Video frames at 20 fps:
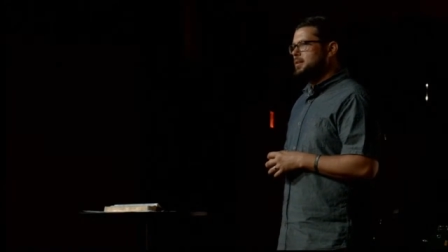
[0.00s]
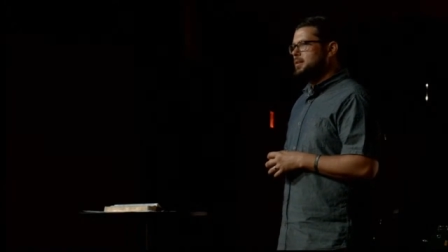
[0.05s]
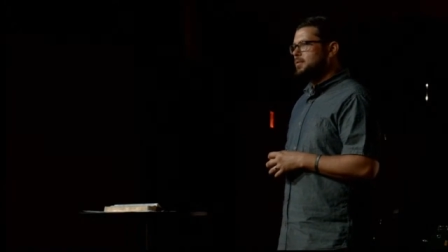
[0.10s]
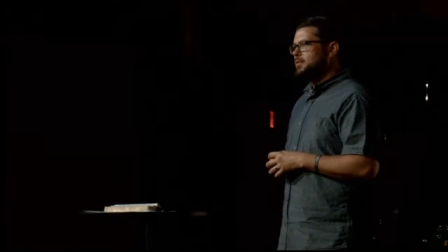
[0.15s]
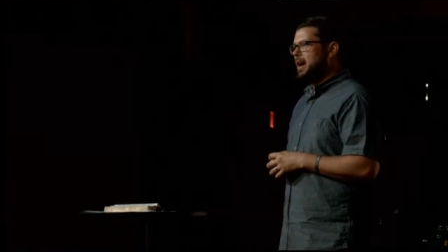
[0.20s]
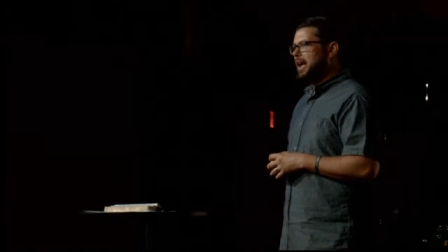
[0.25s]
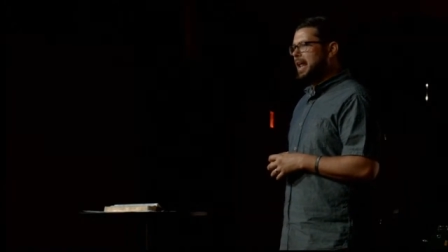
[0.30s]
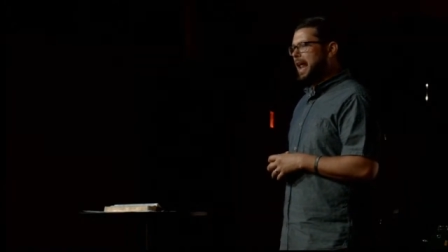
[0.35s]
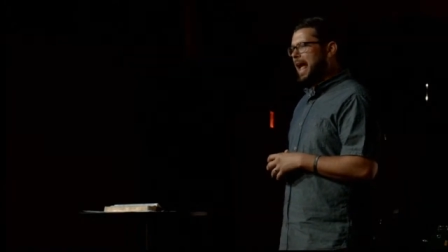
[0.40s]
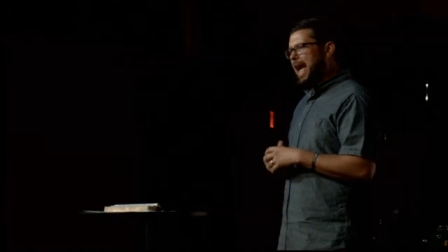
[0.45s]

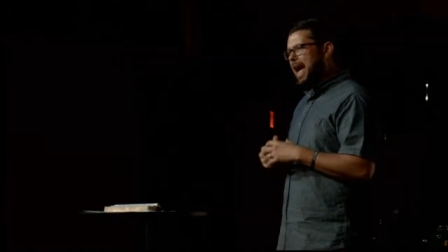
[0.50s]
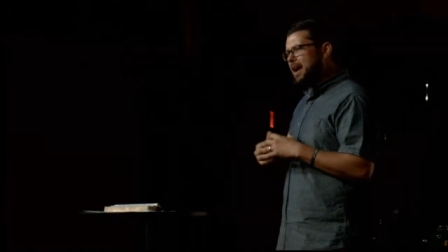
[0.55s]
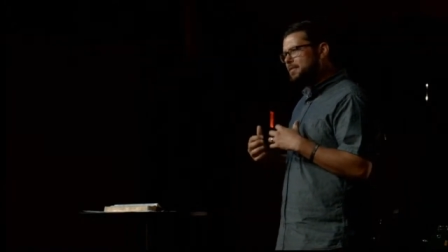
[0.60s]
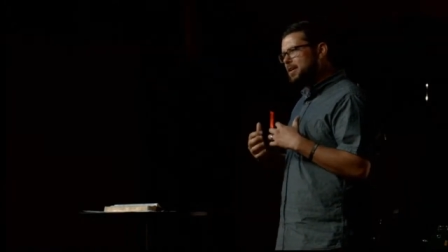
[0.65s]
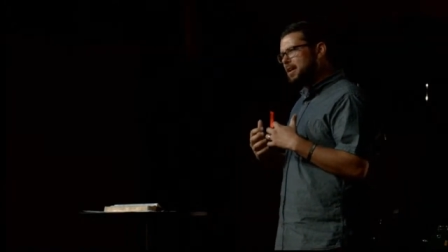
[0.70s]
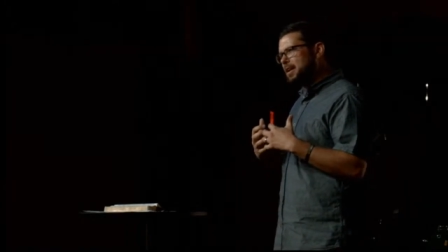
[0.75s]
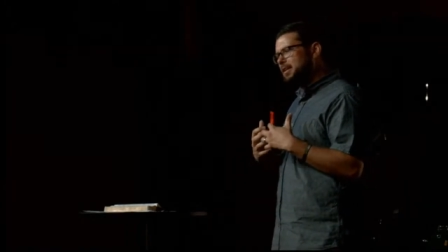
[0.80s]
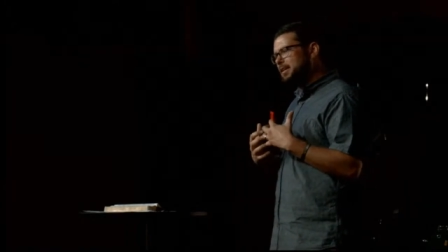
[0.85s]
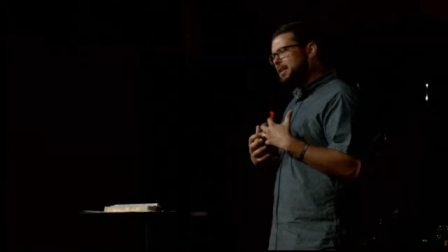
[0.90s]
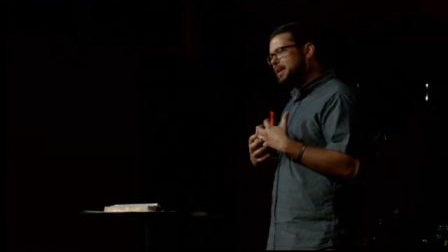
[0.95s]
Right? I have a
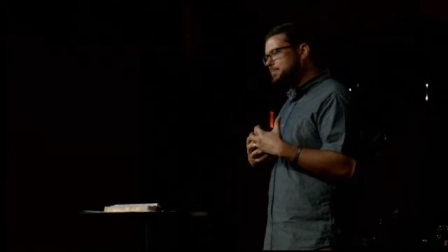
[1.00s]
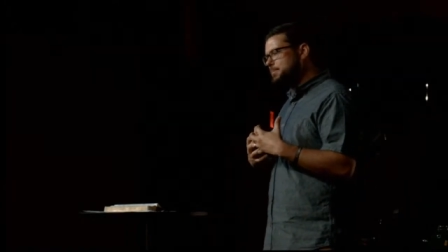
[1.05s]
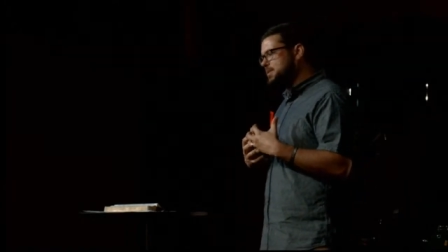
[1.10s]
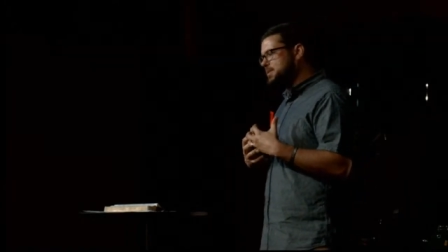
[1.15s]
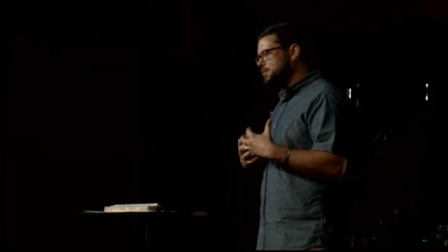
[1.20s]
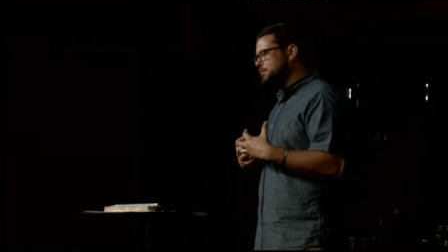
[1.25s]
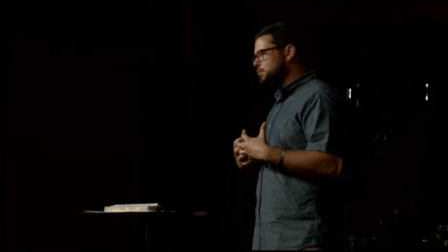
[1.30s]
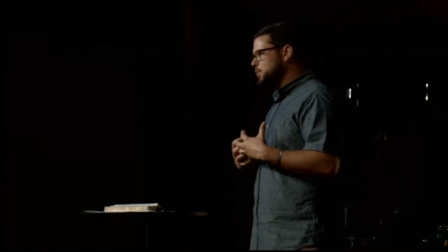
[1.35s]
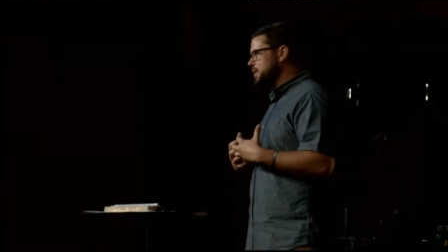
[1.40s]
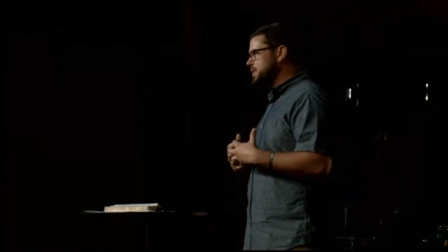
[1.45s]
glimpse
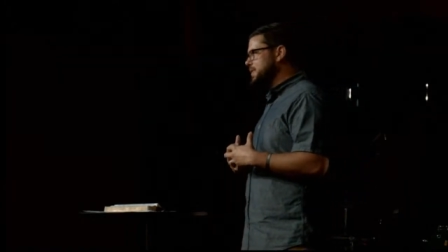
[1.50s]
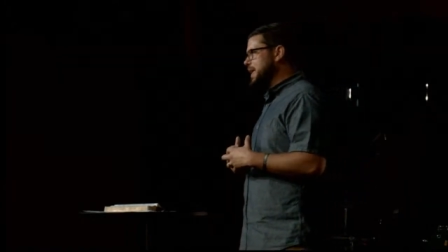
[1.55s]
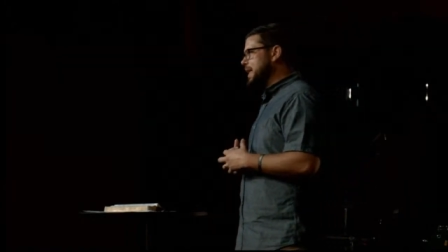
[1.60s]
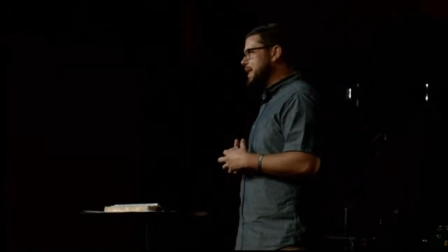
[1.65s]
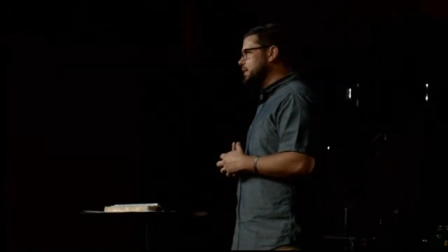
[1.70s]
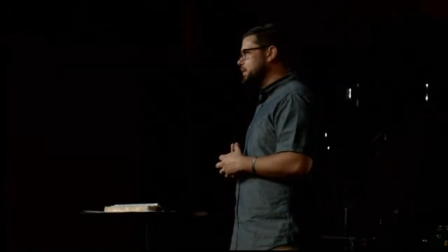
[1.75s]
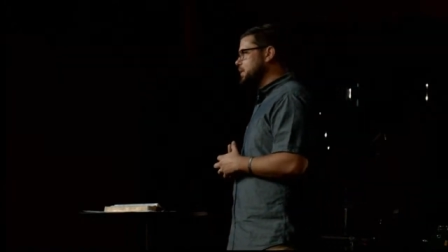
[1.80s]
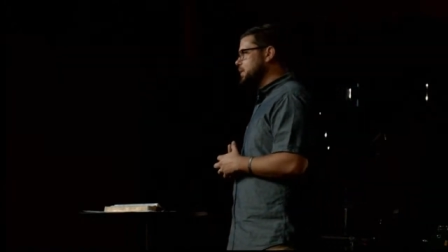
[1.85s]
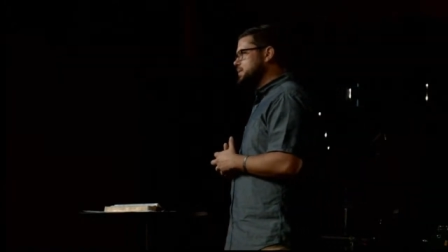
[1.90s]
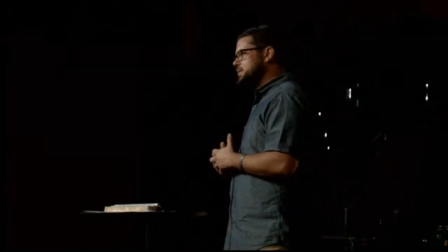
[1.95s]
of what
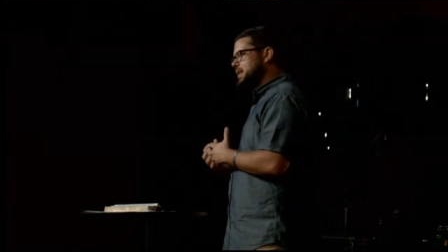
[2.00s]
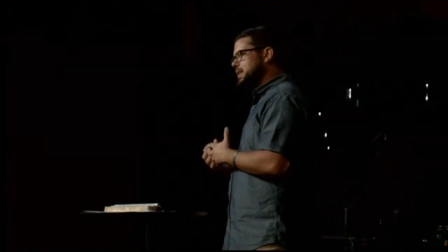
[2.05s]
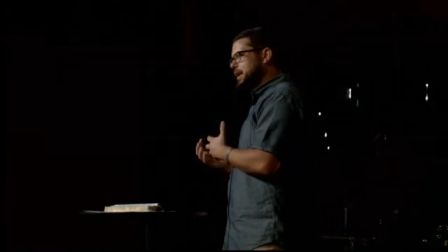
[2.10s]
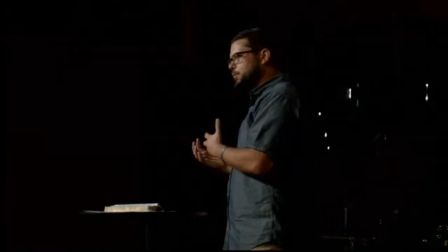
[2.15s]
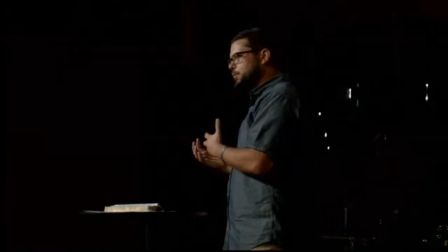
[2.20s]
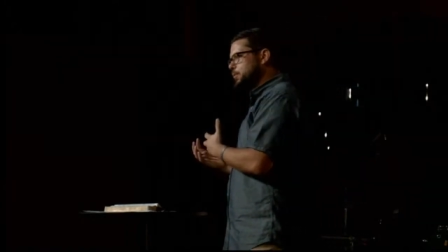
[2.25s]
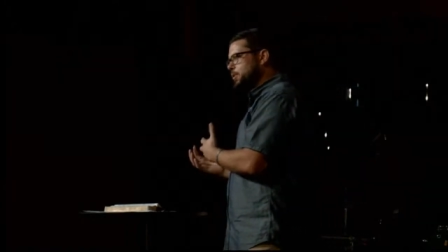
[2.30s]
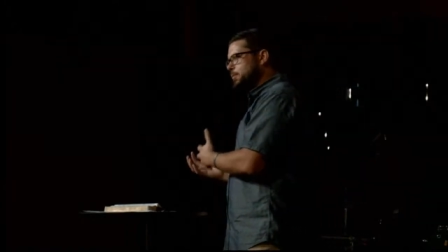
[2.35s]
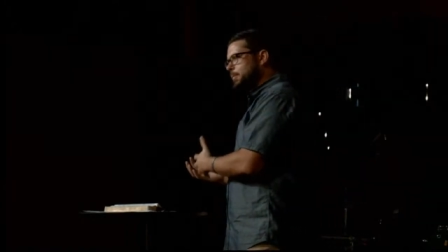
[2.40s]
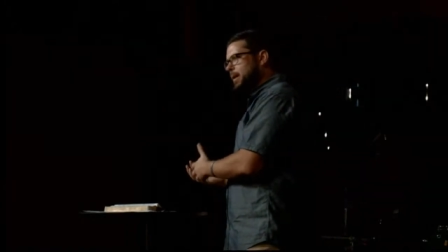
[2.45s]
that looks
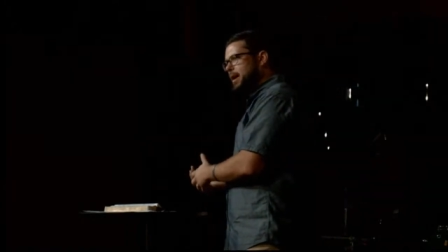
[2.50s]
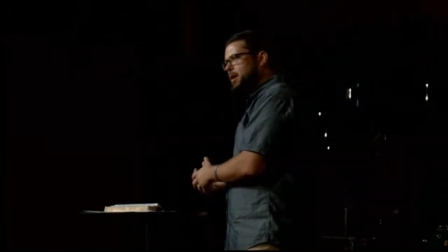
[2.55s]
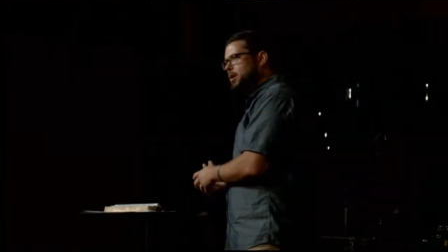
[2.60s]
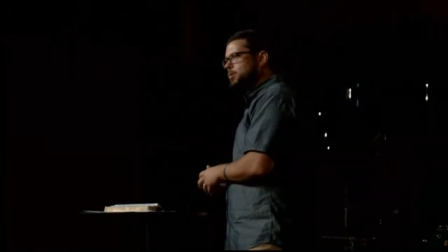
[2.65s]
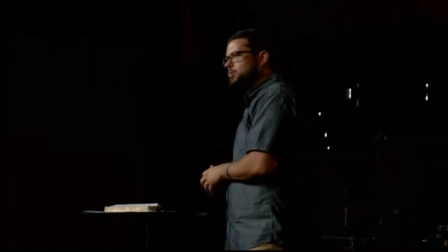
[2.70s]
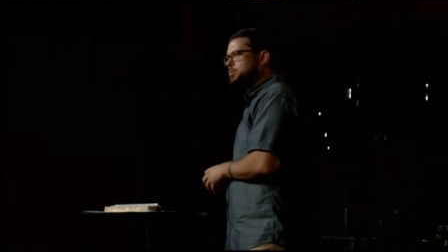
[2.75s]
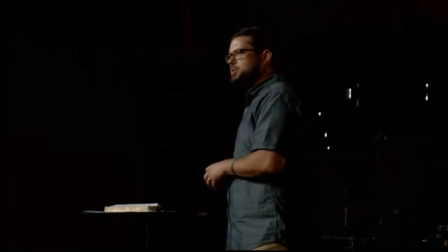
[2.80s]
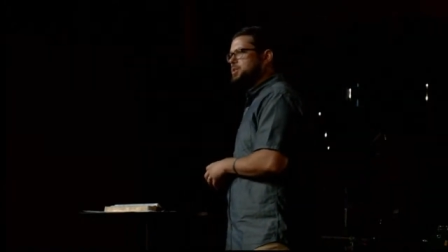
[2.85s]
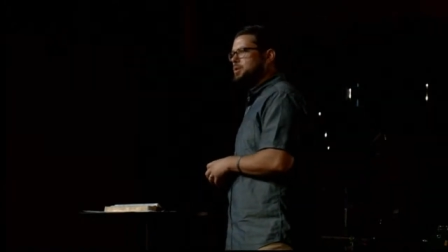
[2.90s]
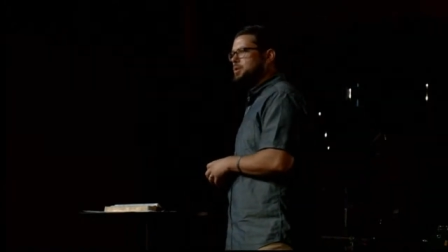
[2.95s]
like with my
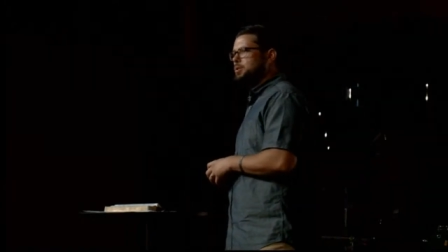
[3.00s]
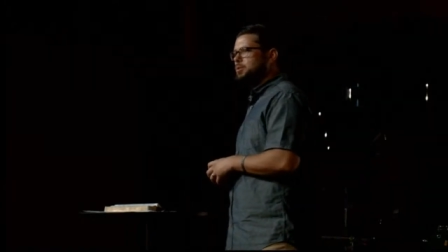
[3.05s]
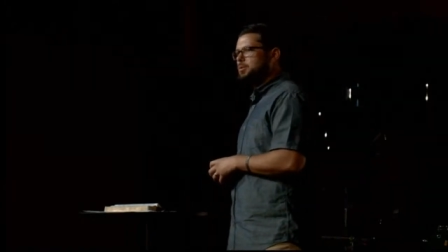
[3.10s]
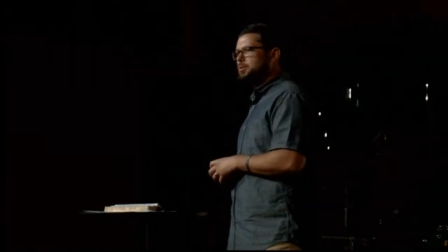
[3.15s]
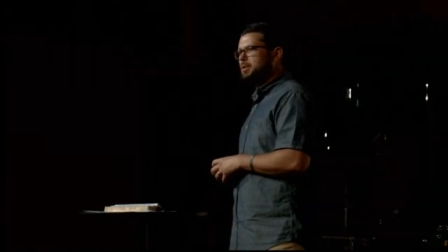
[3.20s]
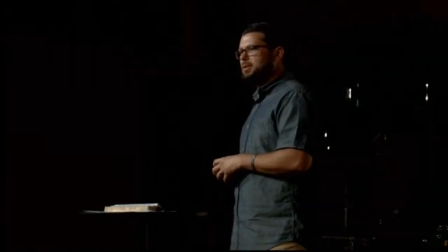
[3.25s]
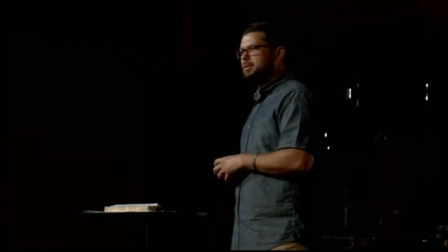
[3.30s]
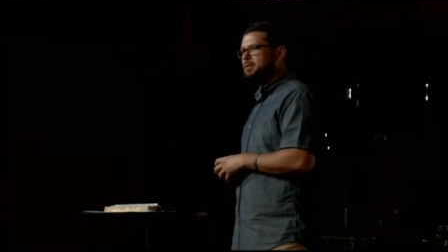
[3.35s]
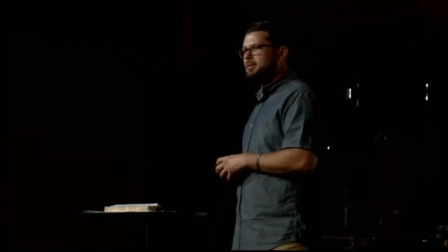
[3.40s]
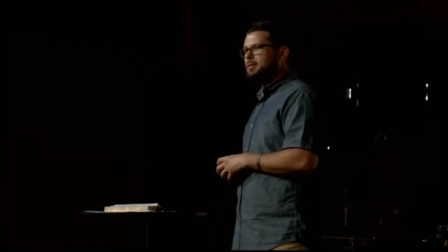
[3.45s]
own children.